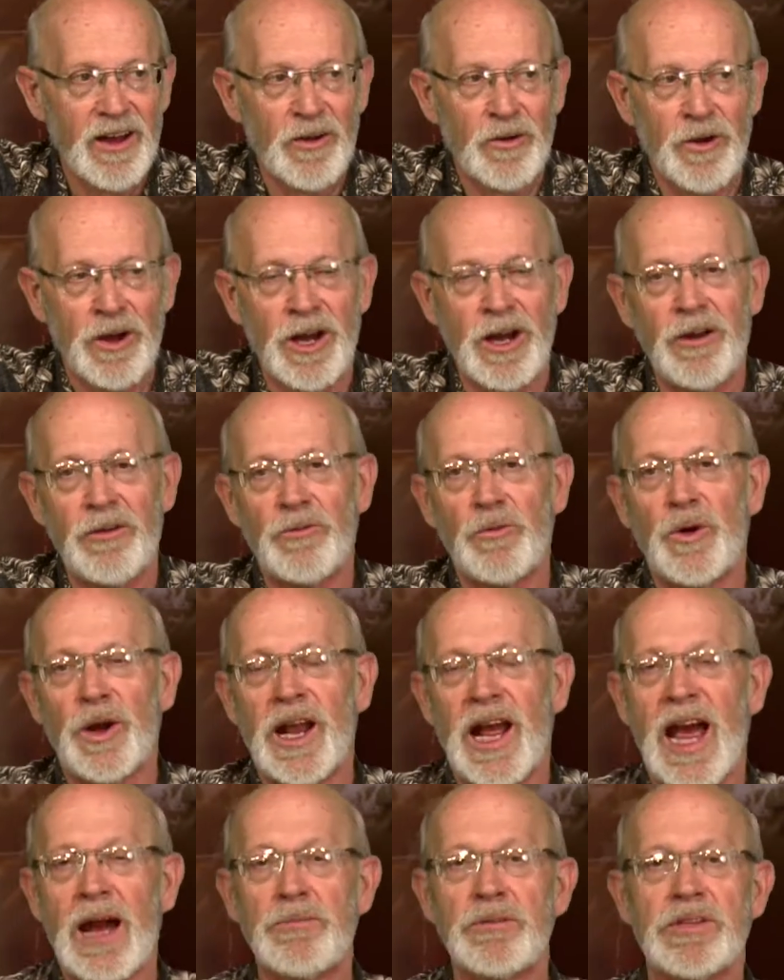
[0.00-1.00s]
Well, what
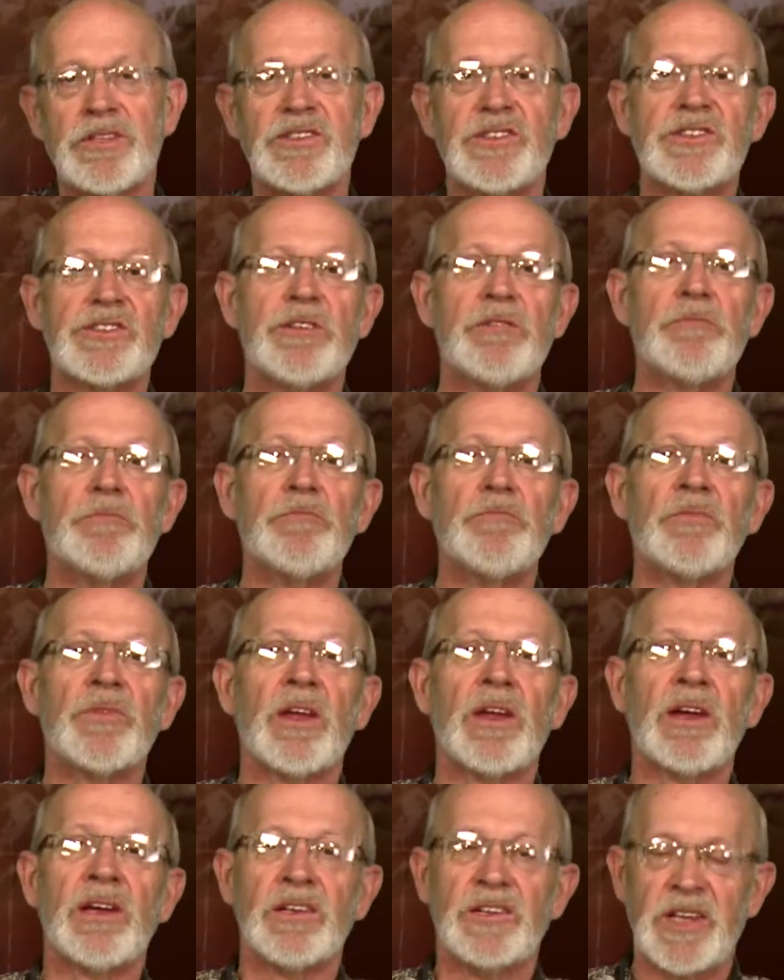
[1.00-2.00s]
happens?
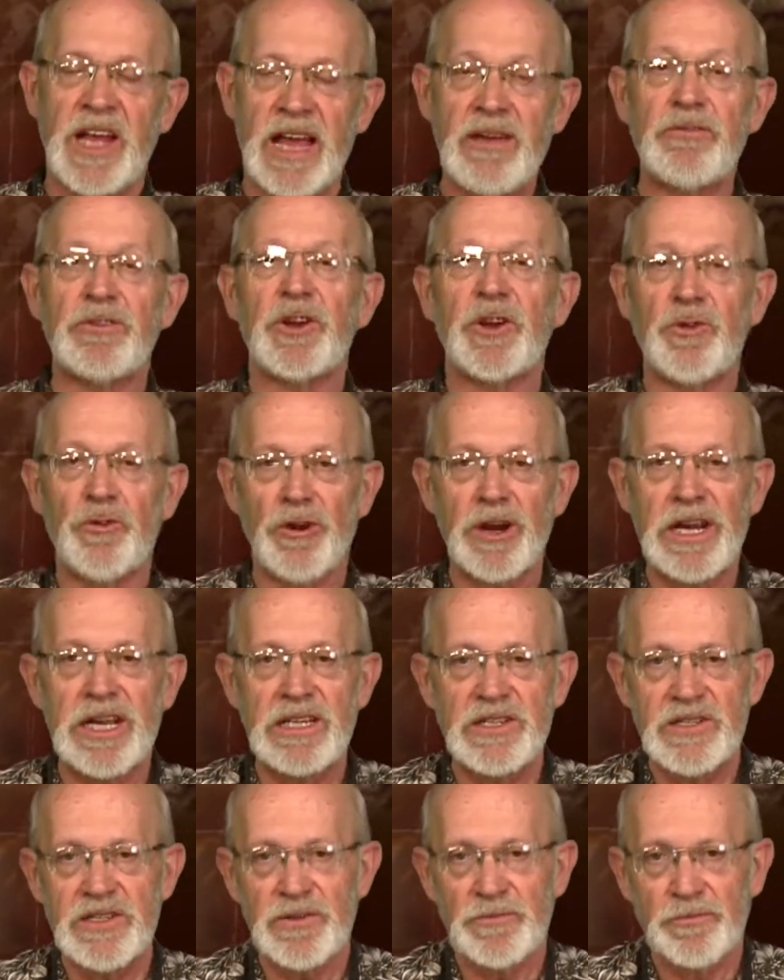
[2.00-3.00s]
David
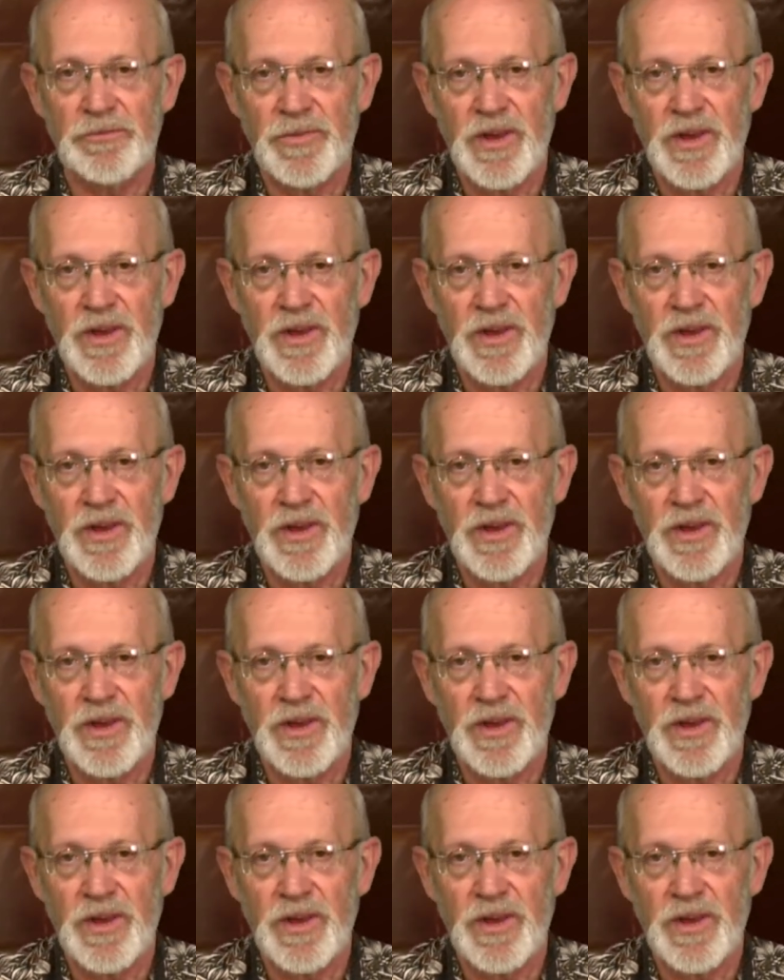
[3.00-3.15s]
agrees.